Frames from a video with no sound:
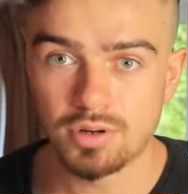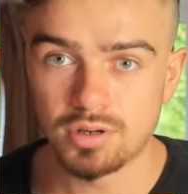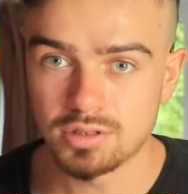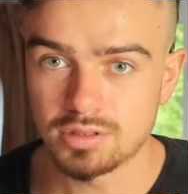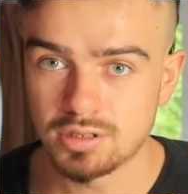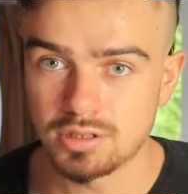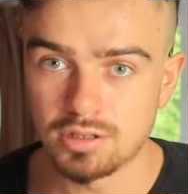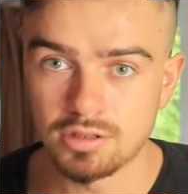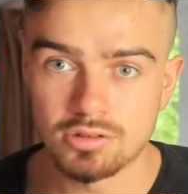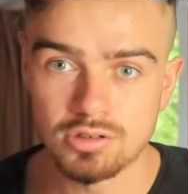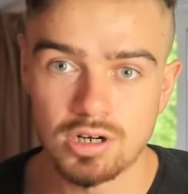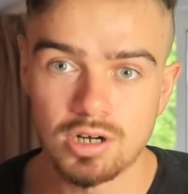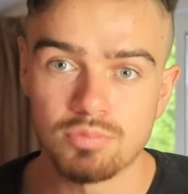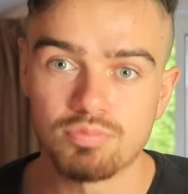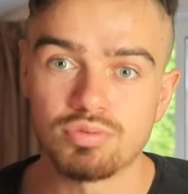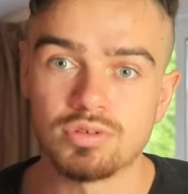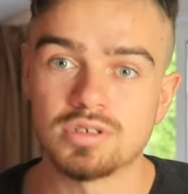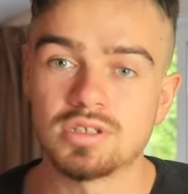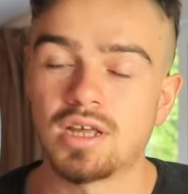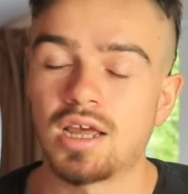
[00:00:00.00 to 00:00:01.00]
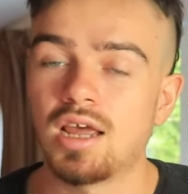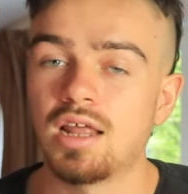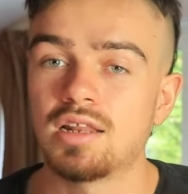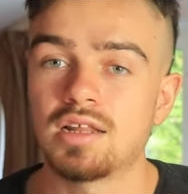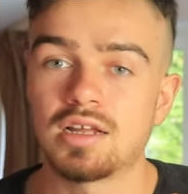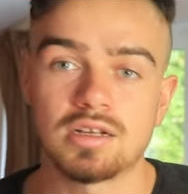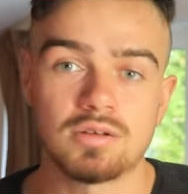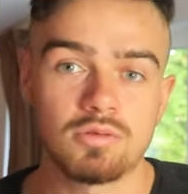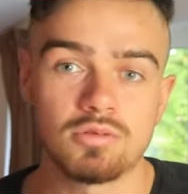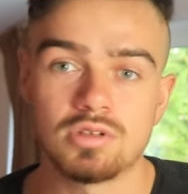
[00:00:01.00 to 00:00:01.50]
person and trying to pretend
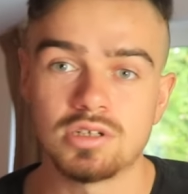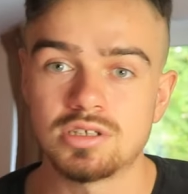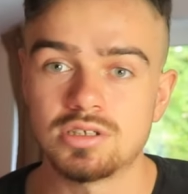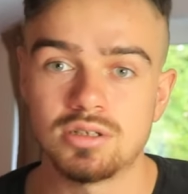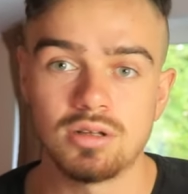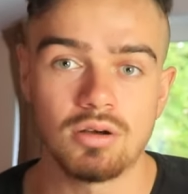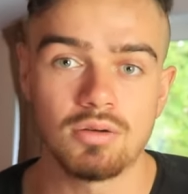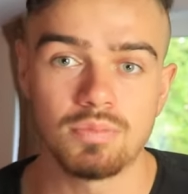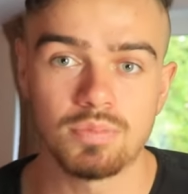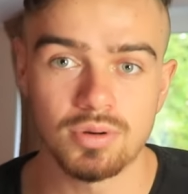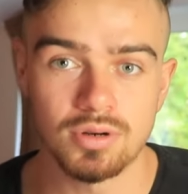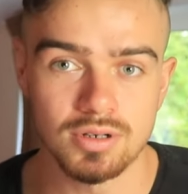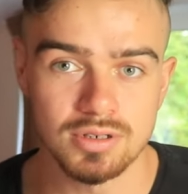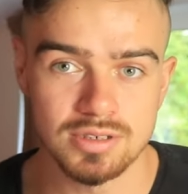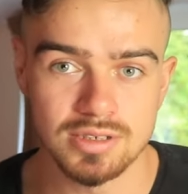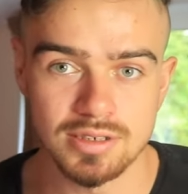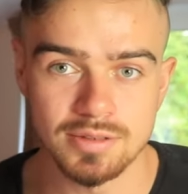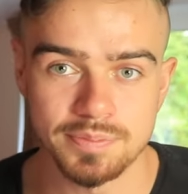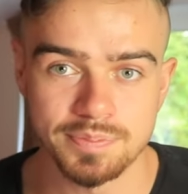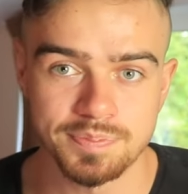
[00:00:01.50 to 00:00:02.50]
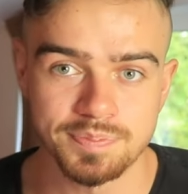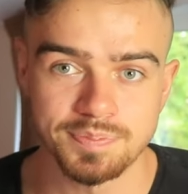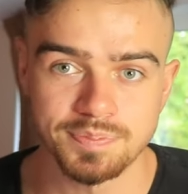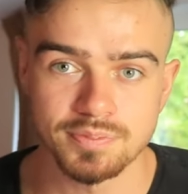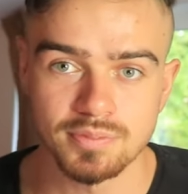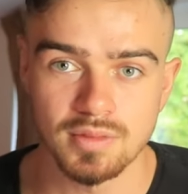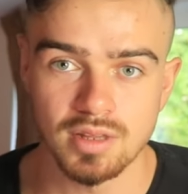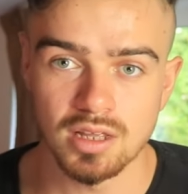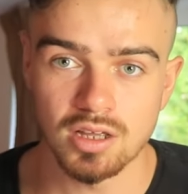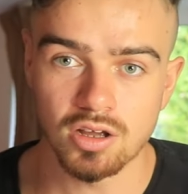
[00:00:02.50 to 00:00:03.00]
like we're this dope person
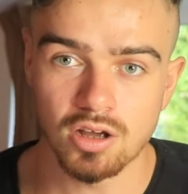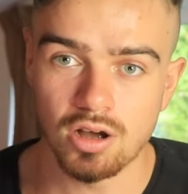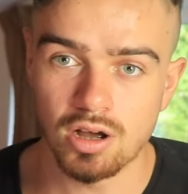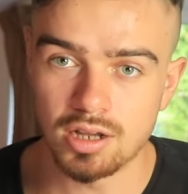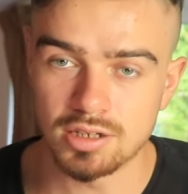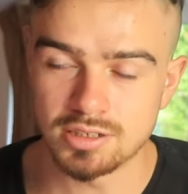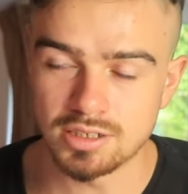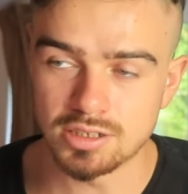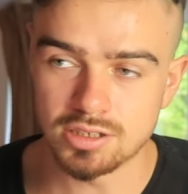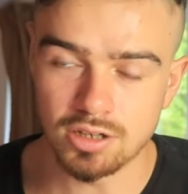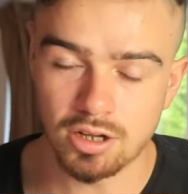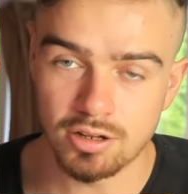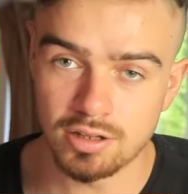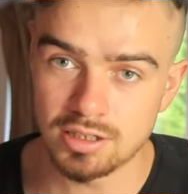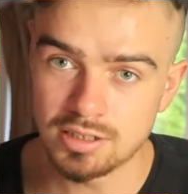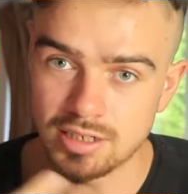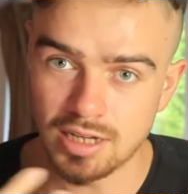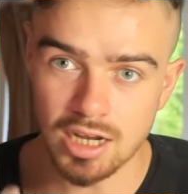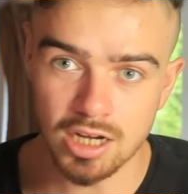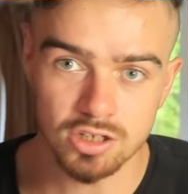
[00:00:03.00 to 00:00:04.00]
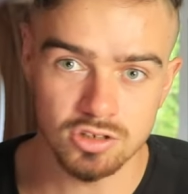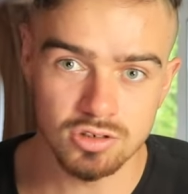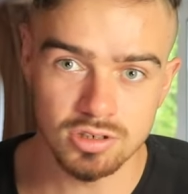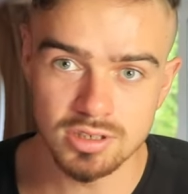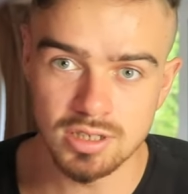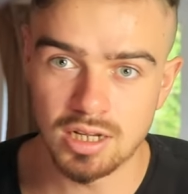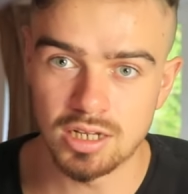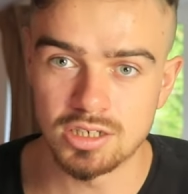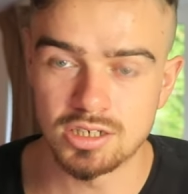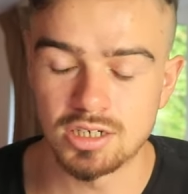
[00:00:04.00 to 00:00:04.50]
causes all this extra
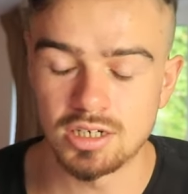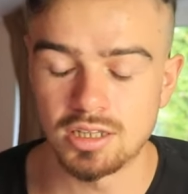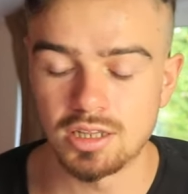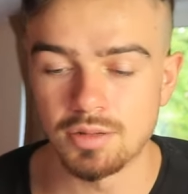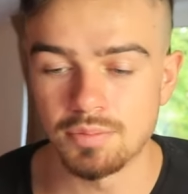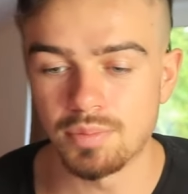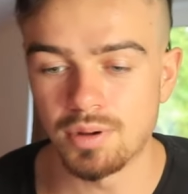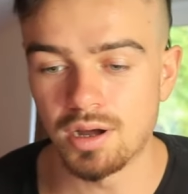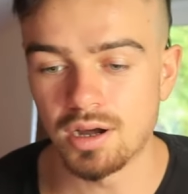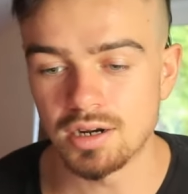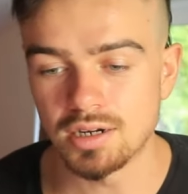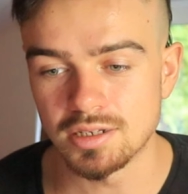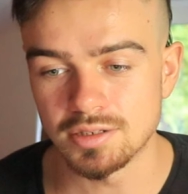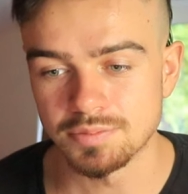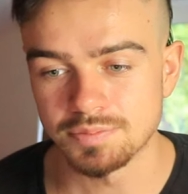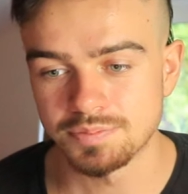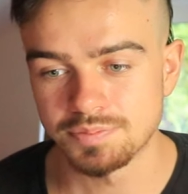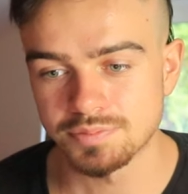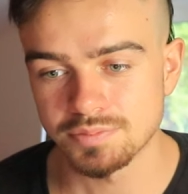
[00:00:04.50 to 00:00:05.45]
tension in the body.